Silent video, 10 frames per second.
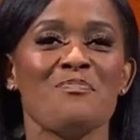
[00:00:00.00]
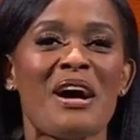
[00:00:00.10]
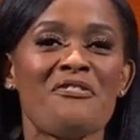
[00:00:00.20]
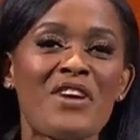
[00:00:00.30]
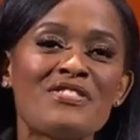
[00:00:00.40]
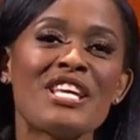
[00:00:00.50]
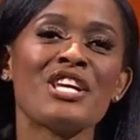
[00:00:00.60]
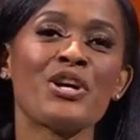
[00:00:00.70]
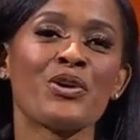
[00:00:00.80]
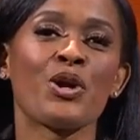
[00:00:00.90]
My
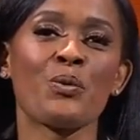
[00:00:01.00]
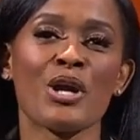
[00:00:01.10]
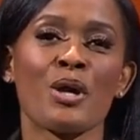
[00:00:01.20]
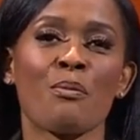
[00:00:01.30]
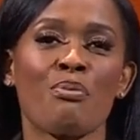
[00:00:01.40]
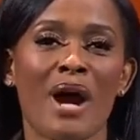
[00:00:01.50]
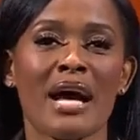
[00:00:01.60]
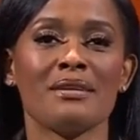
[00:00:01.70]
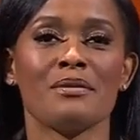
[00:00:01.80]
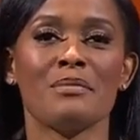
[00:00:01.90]
15-year career
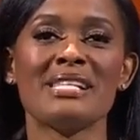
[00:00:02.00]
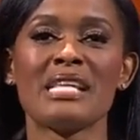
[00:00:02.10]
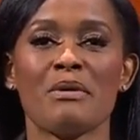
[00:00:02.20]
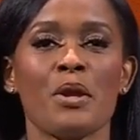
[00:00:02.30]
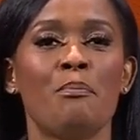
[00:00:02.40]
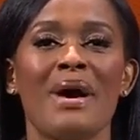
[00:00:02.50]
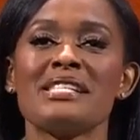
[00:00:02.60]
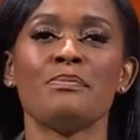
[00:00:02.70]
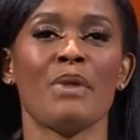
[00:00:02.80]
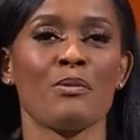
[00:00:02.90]
brought me some of the
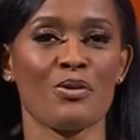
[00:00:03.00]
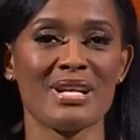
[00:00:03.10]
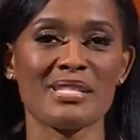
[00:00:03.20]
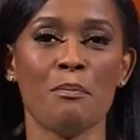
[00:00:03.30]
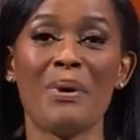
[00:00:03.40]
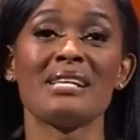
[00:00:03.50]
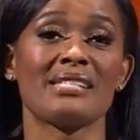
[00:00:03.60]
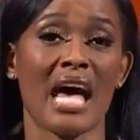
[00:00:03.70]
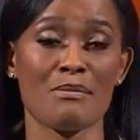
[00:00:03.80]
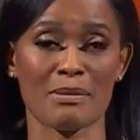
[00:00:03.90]
best memories and
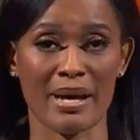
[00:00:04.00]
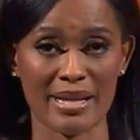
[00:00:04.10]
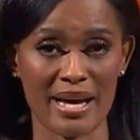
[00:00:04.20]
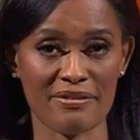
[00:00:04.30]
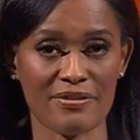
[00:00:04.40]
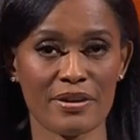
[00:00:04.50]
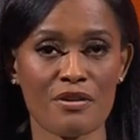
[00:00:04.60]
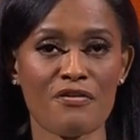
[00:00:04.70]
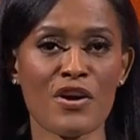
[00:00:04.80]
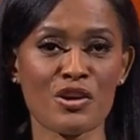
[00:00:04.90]
best times of my life.
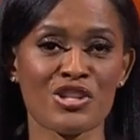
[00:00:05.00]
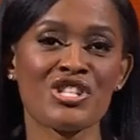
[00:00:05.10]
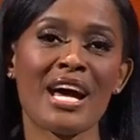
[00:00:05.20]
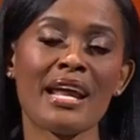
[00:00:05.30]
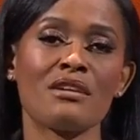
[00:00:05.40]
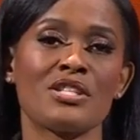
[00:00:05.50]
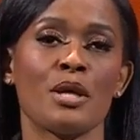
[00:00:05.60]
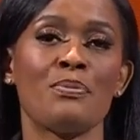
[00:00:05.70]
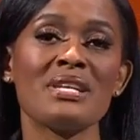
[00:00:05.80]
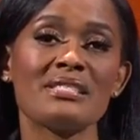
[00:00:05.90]
First, shout out to
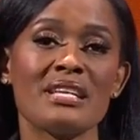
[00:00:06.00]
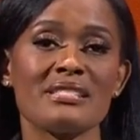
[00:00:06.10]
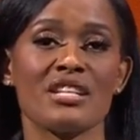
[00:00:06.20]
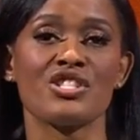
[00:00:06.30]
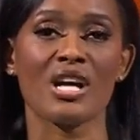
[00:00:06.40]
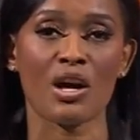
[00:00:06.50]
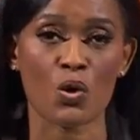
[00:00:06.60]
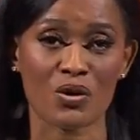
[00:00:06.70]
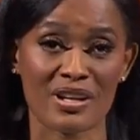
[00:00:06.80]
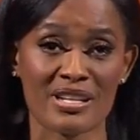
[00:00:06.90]
the Pistons and
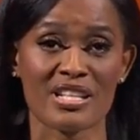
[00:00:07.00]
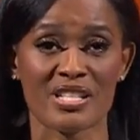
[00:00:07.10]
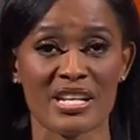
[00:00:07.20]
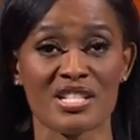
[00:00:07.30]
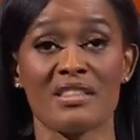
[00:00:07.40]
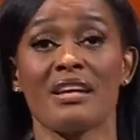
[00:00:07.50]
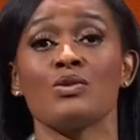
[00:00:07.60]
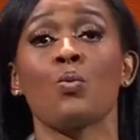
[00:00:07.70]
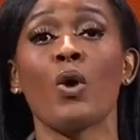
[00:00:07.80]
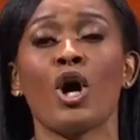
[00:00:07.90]
Shock organization that
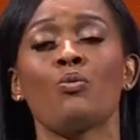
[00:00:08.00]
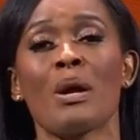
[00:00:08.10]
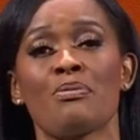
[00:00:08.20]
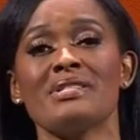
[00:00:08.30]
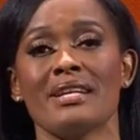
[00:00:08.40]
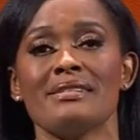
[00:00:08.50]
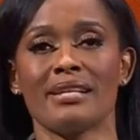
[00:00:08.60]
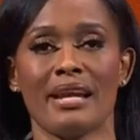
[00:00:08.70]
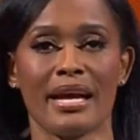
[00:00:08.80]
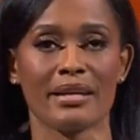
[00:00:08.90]
is well represented
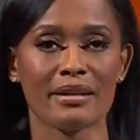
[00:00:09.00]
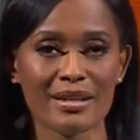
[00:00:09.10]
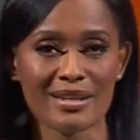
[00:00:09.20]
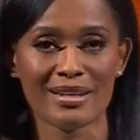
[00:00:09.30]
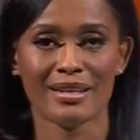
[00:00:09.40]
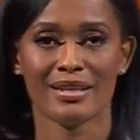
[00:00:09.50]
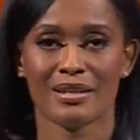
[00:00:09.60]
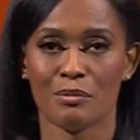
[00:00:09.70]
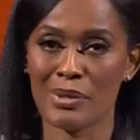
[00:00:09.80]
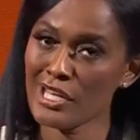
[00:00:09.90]
tonight.
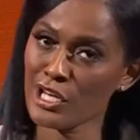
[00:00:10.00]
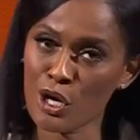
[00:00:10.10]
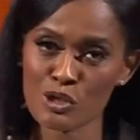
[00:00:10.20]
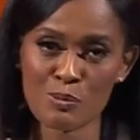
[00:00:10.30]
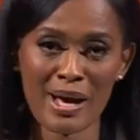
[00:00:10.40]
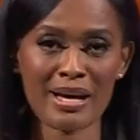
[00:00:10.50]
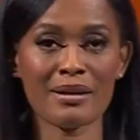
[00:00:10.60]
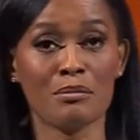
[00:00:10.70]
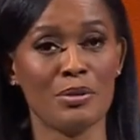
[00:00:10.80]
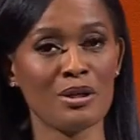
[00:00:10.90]
Being coached
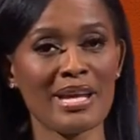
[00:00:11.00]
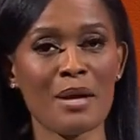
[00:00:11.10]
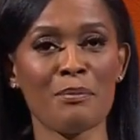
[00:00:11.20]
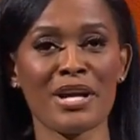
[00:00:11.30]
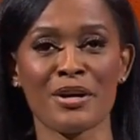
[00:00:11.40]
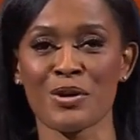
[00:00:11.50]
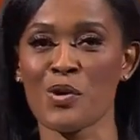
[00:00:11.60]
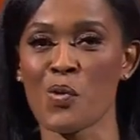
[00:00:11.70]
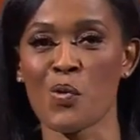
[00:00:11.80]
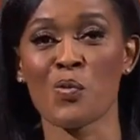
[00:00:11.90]
by Bill Laimbeer
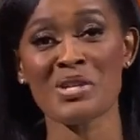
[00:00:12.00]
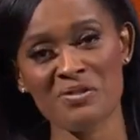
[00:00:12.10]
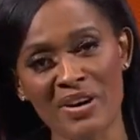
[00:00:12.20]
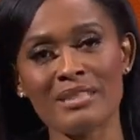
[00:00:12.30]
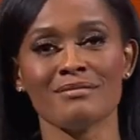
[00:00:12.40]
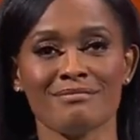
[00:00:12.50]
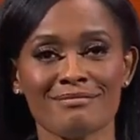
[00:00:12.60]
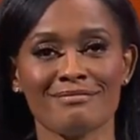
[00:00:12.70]
was fun.